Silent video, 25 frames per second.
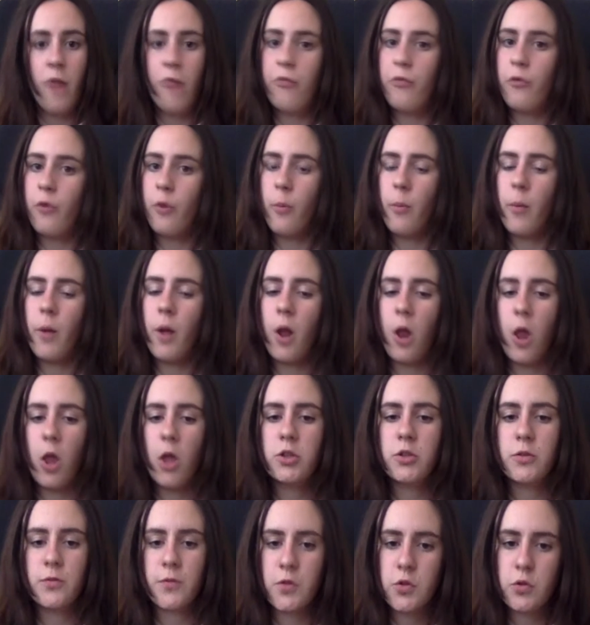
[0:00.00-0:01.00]
from a
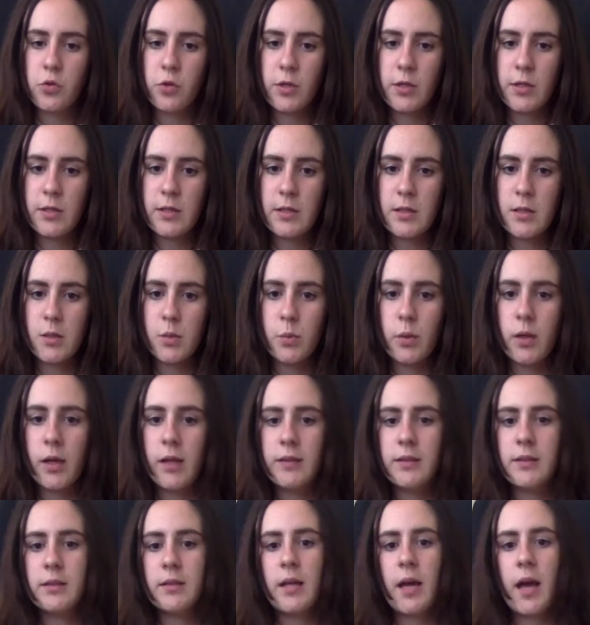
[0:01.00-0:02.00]
lot of sources, while
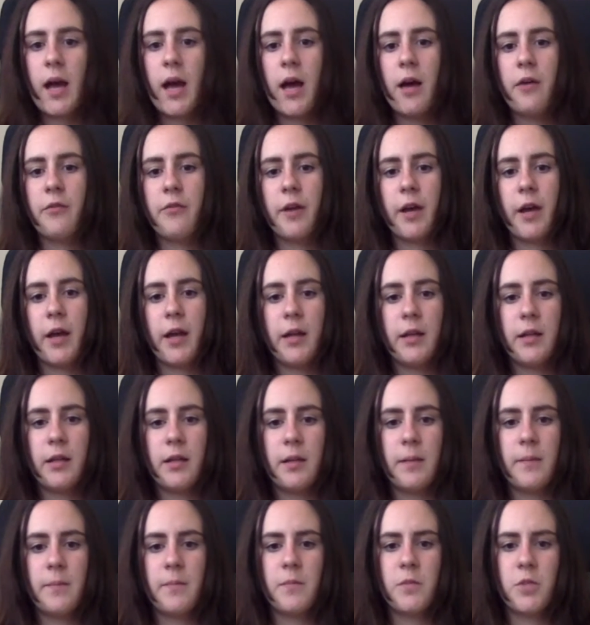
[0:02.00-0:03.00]
I didn't have
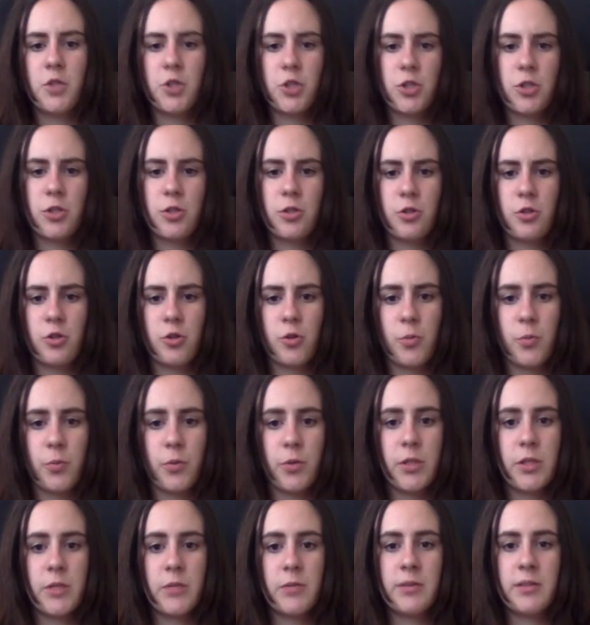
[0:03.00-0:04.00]
any journals or
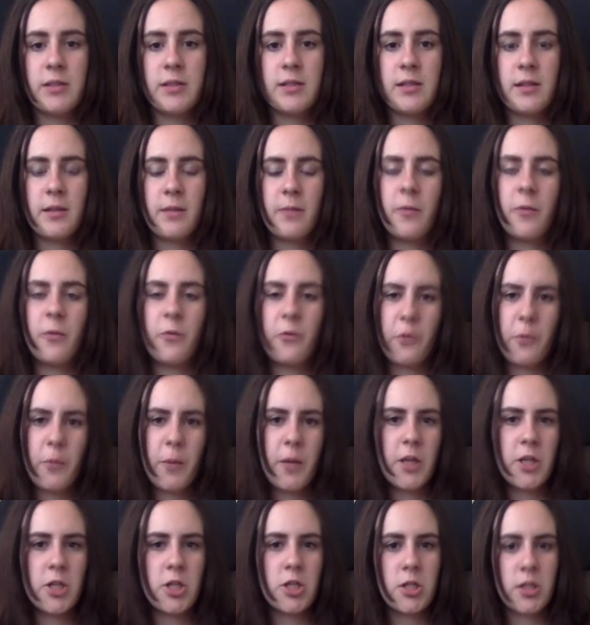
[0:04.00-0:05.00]
books with the same
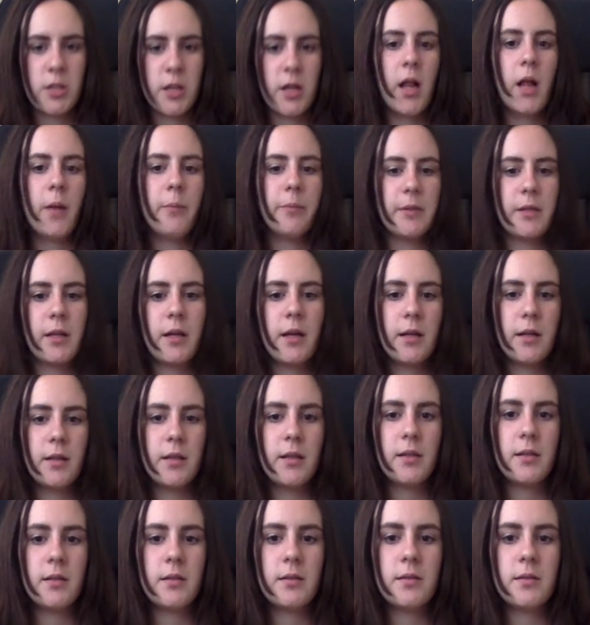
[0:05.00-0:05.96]
information and help that I need.